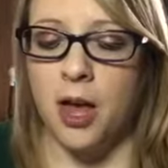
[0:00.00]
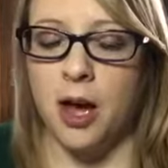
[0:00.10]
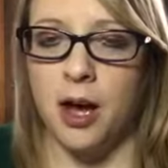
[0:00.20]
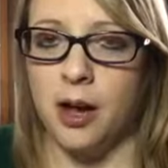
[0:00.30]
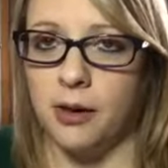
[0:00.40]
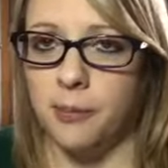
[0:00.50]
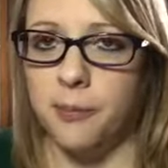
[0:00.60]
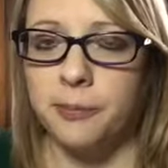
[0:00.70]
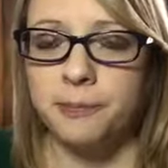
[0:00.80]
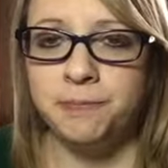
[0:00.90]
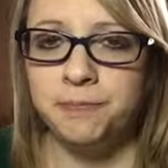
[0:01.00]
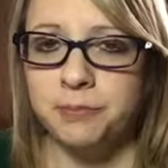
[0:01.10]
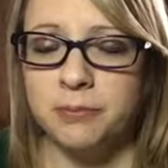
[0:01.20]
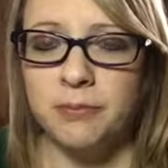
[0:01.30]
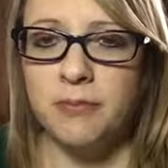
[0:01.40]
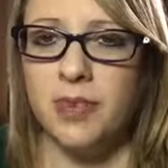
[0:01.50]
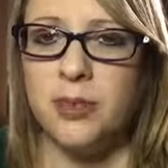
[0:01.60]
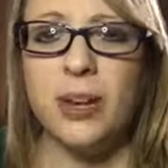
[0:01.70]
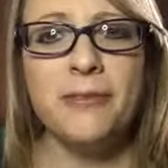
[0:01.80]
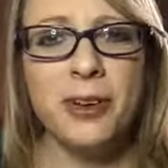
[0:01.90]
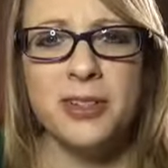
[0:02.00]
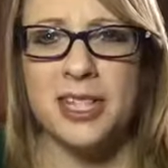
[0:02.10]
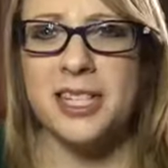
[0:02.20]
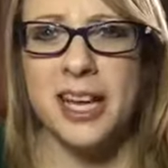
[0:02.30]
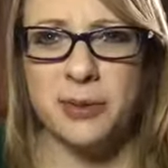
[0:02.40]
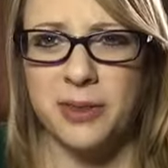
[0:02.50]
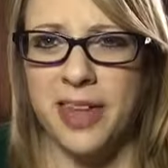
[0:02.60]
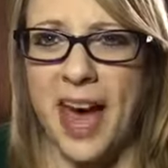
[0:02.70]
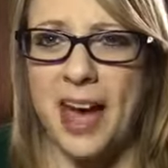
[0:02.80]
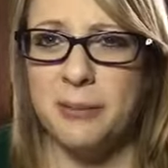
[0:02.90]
Um, so I found success with that,